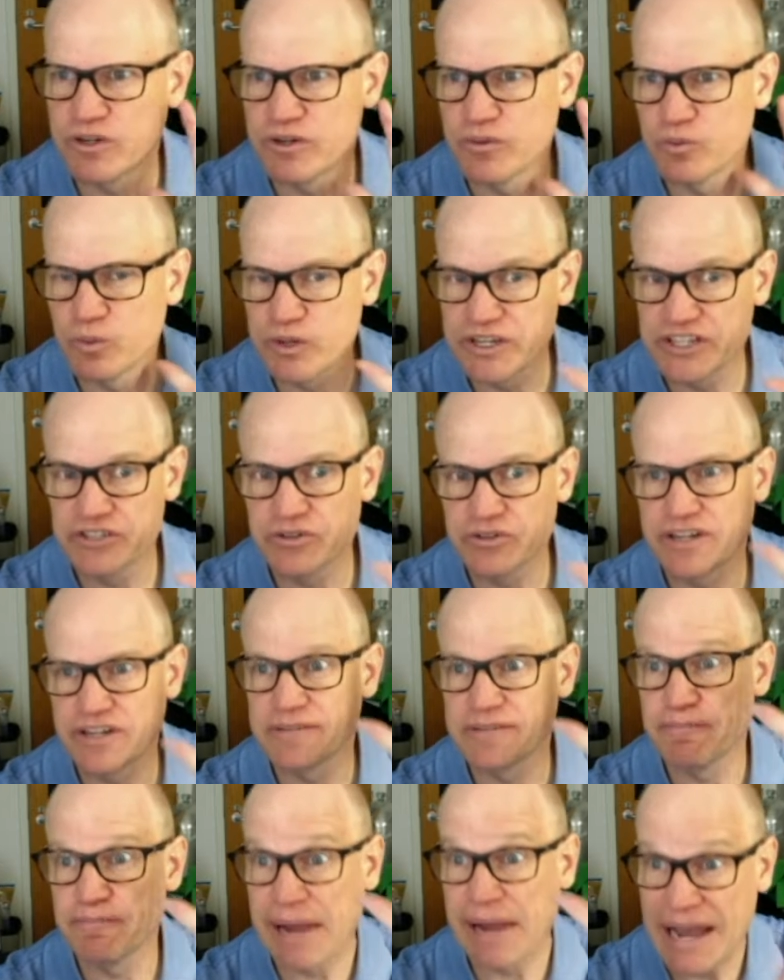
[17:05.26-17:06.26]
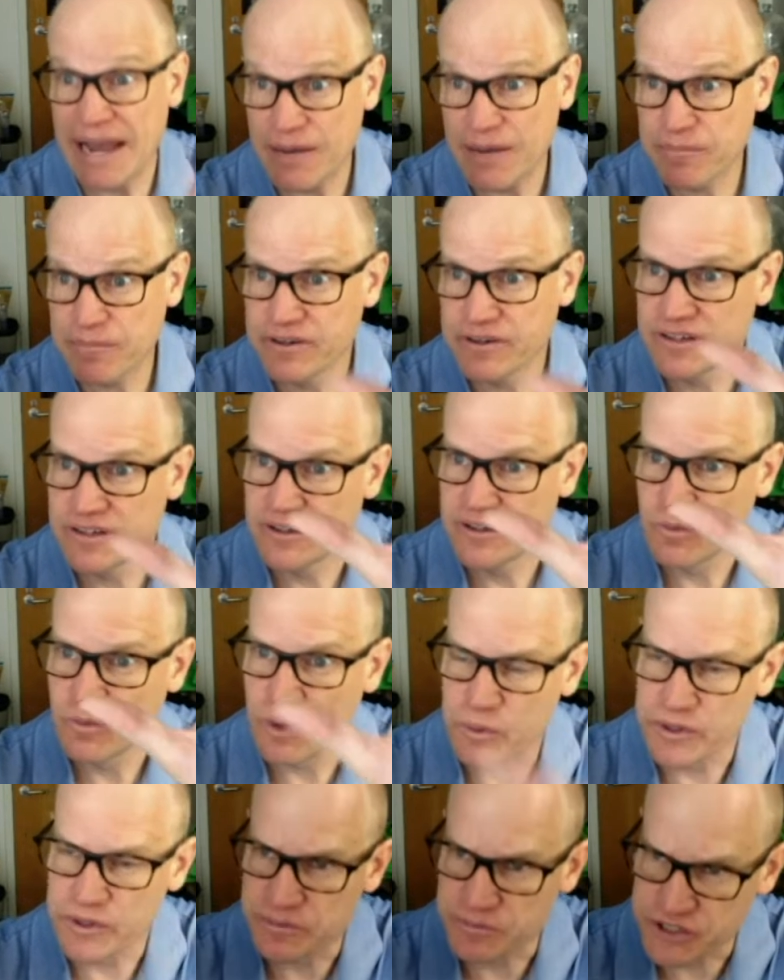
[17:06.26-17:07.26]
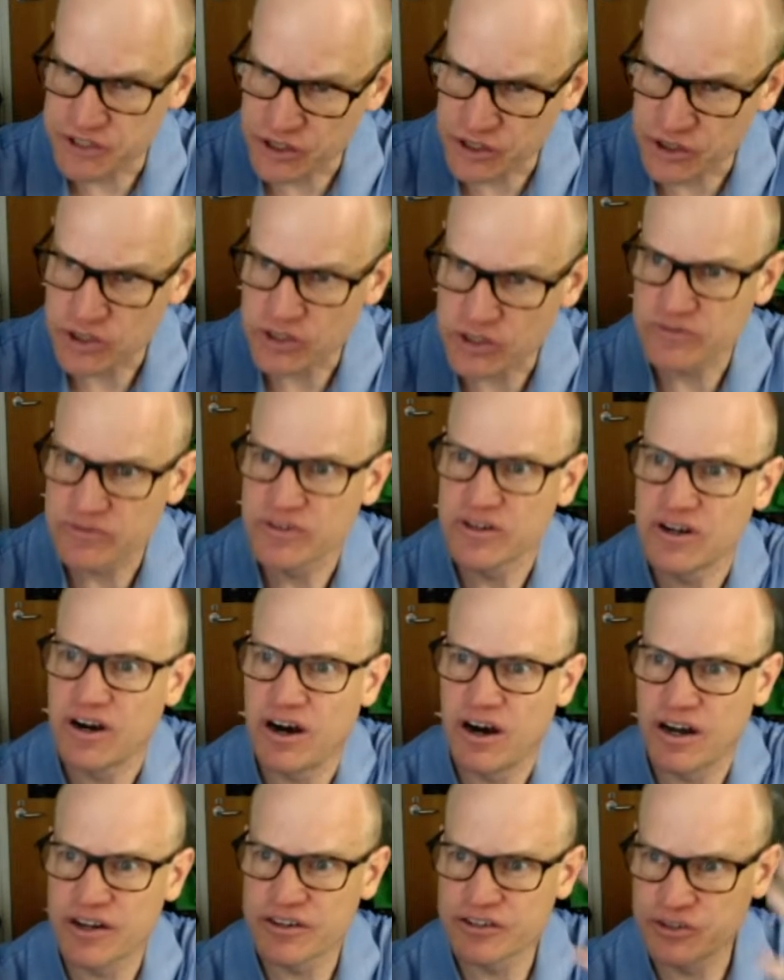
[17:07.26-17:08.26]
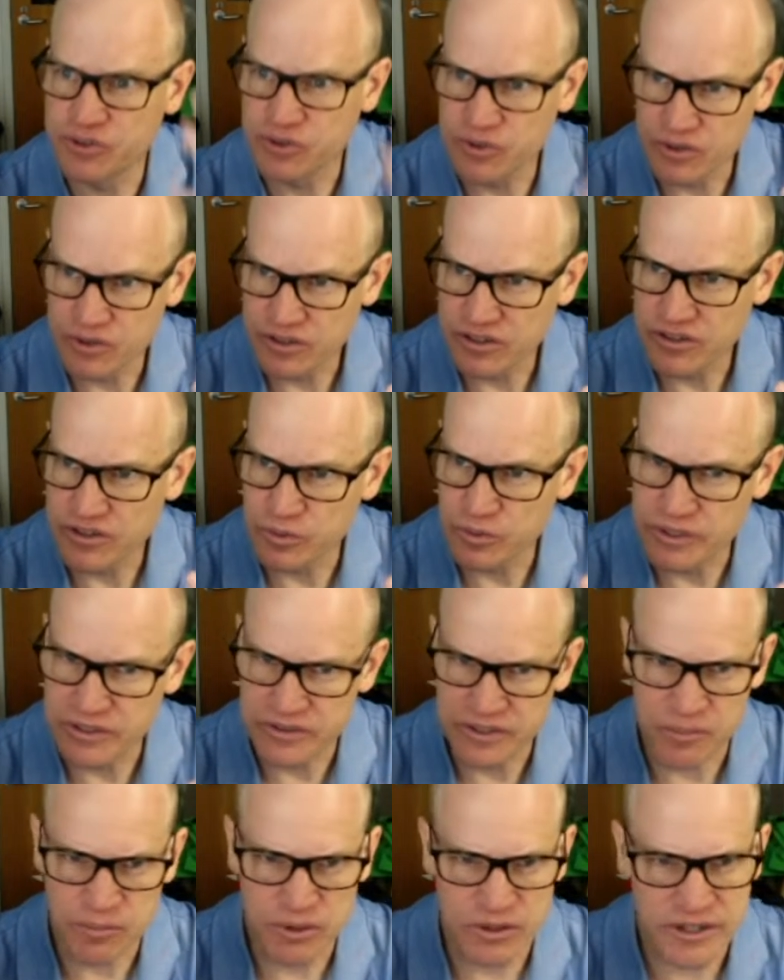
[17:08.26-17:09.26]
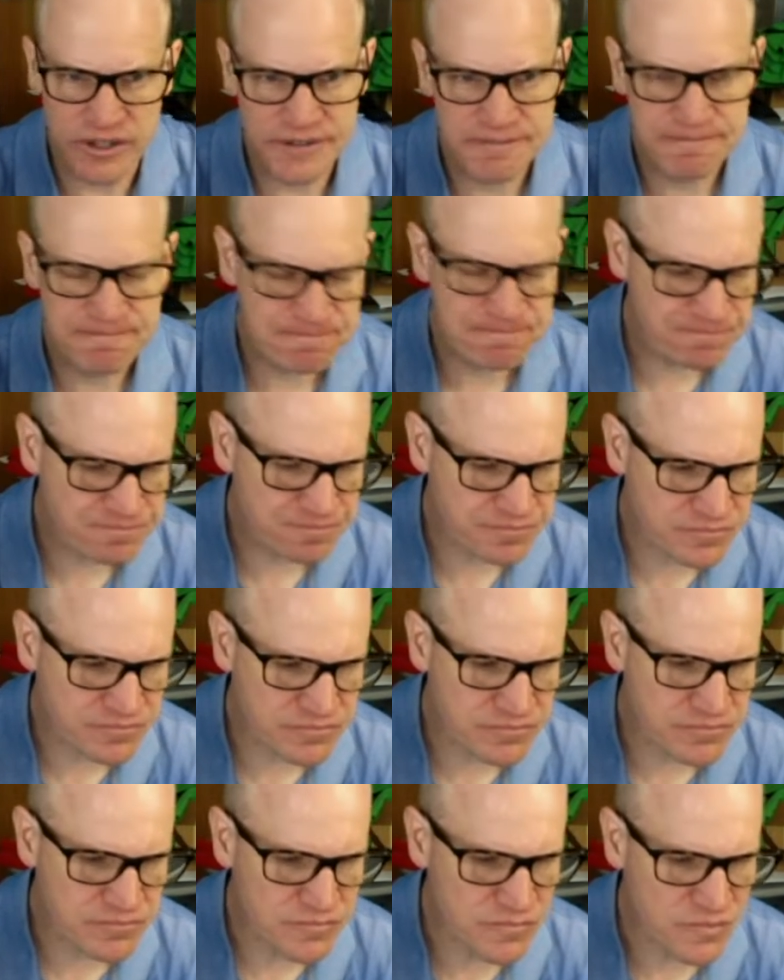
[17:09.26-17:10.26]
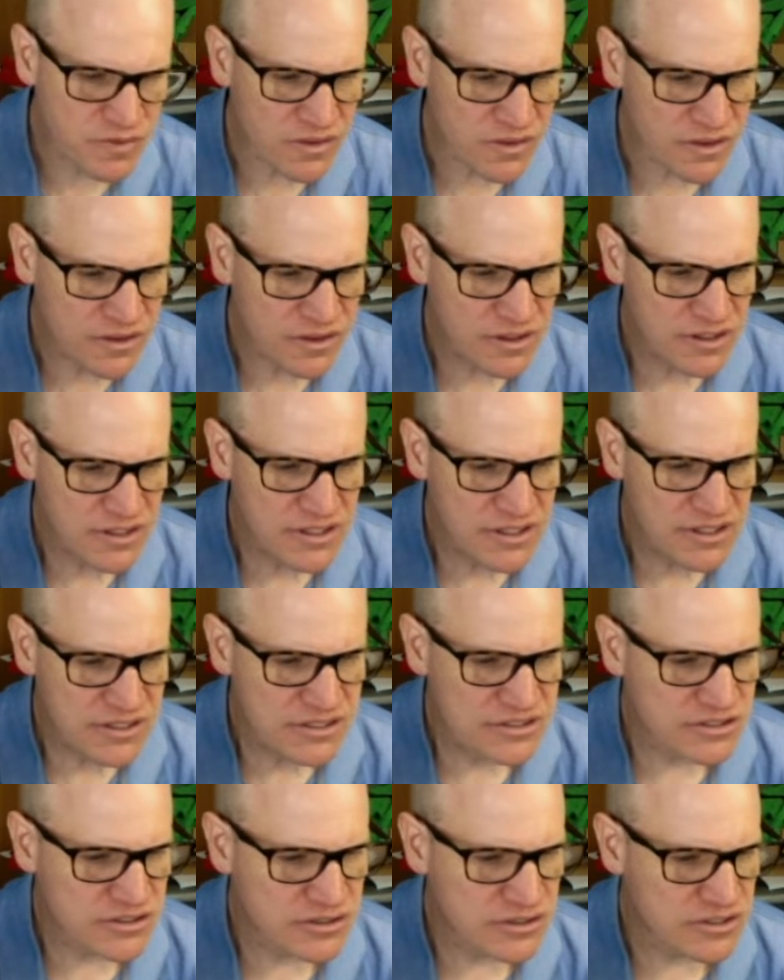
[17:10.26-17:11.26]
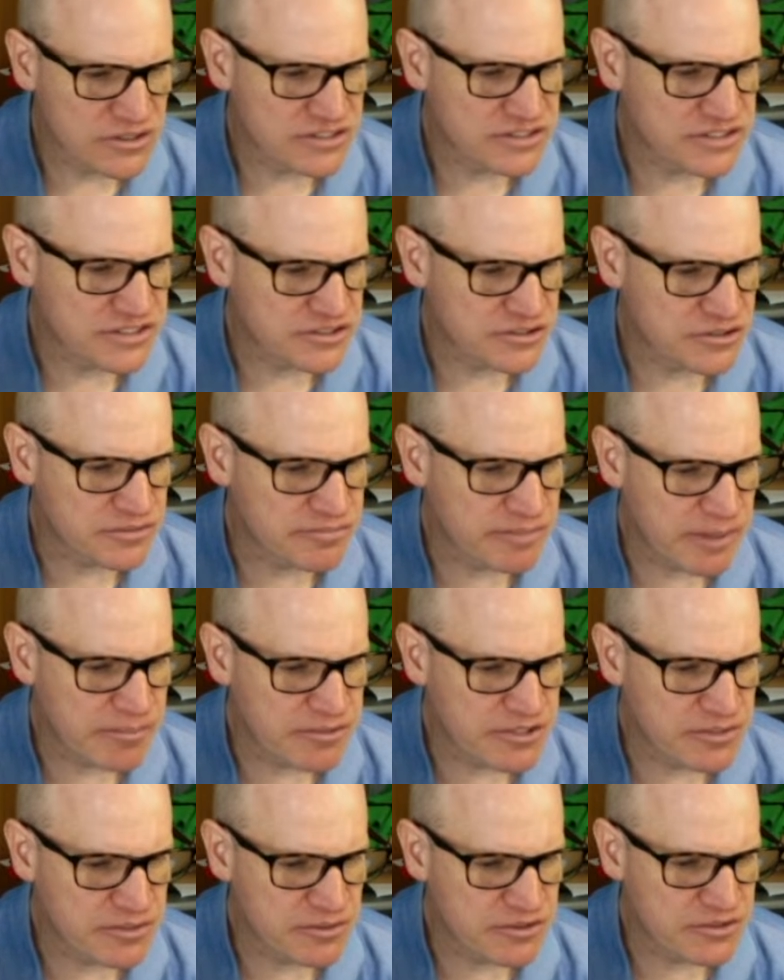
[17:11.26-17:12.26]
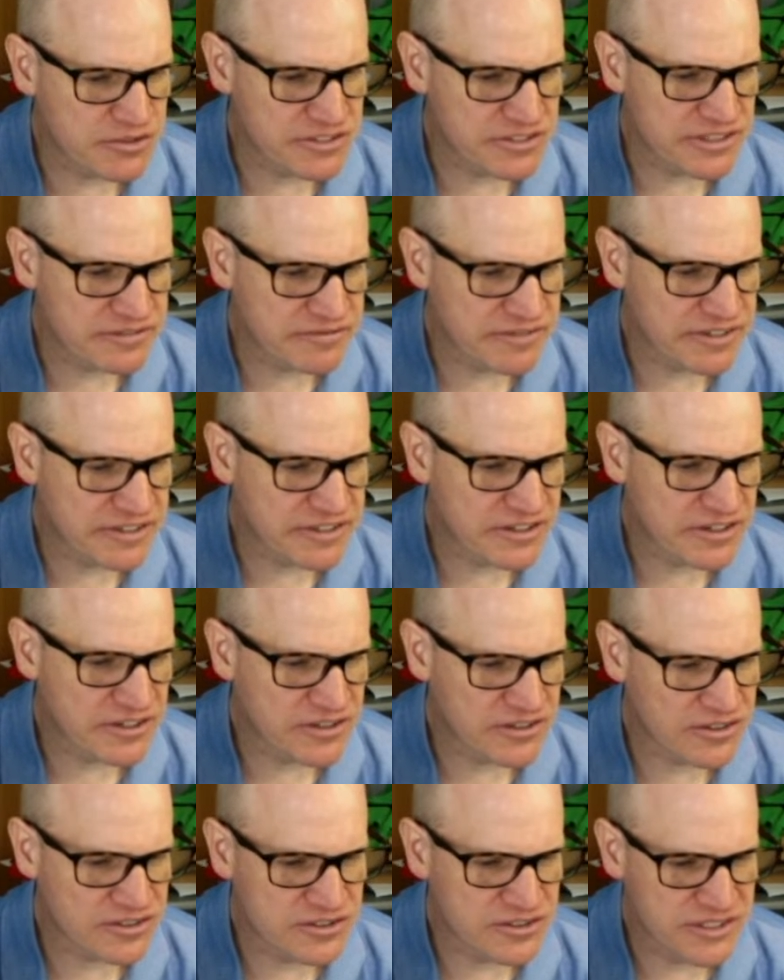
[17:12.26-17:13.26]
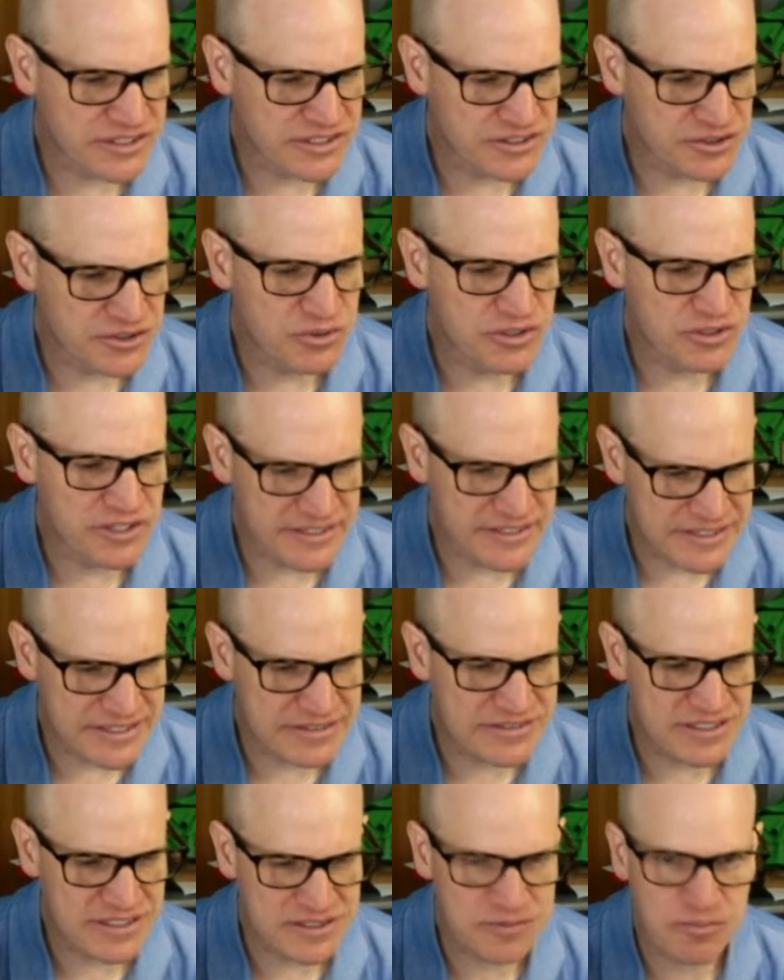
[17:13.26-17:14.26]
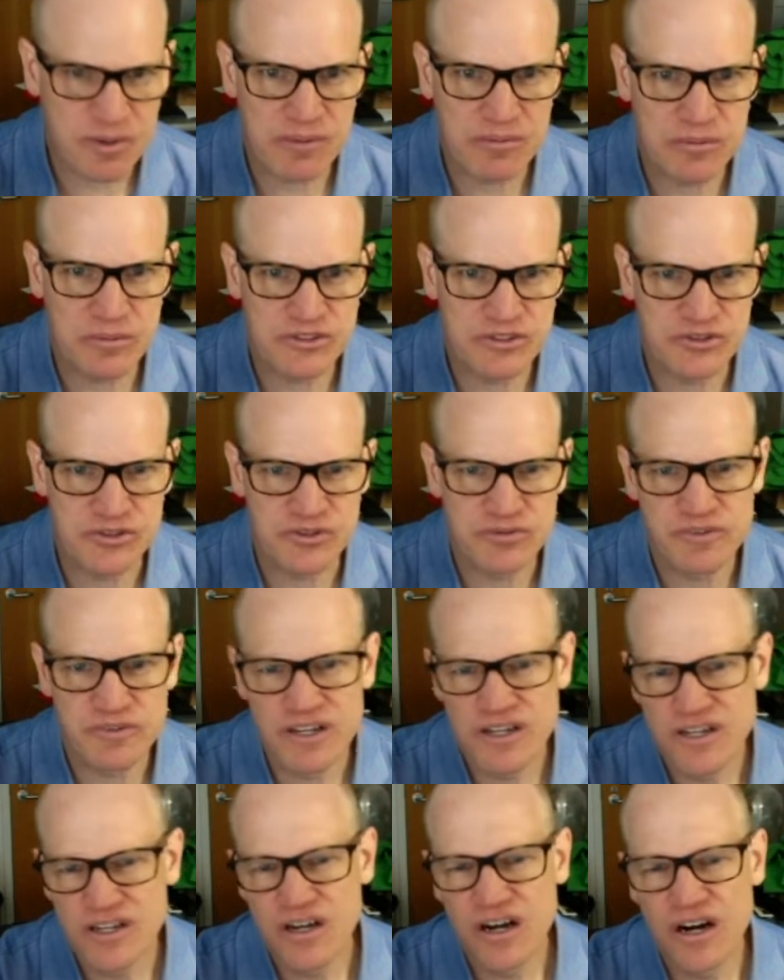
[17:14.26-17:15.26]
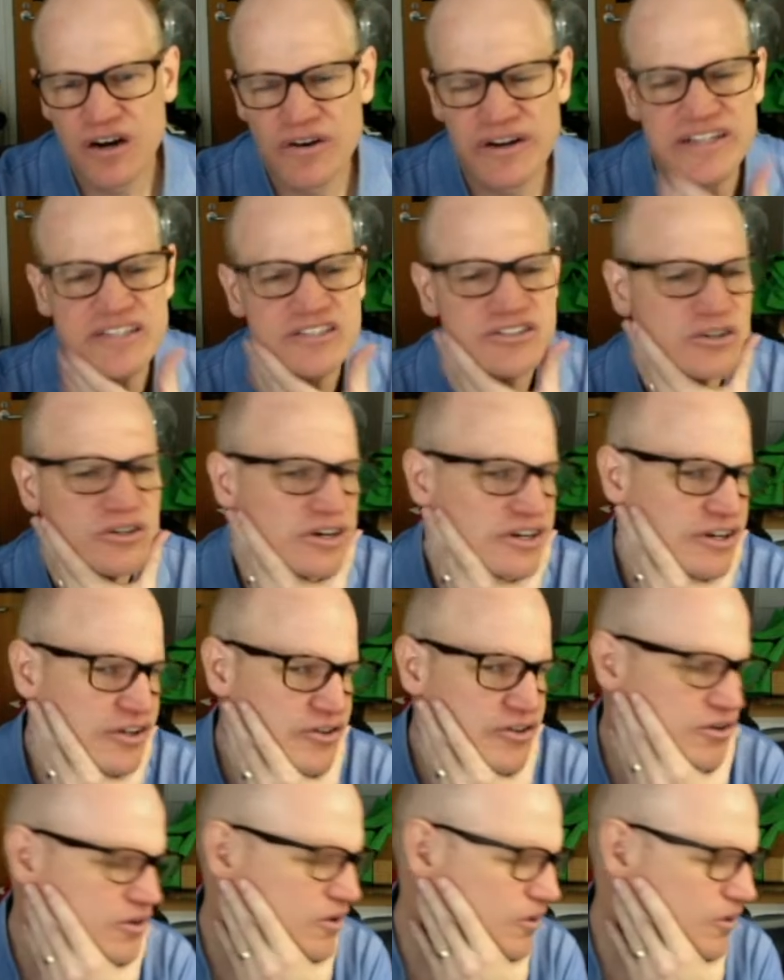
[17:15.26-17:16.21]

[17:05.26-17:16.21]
we try to map what we observe onto the real number line. So let's see, certain Pepsi commercials can affect color, so they do relate. Yes, that's probably true. All right, so another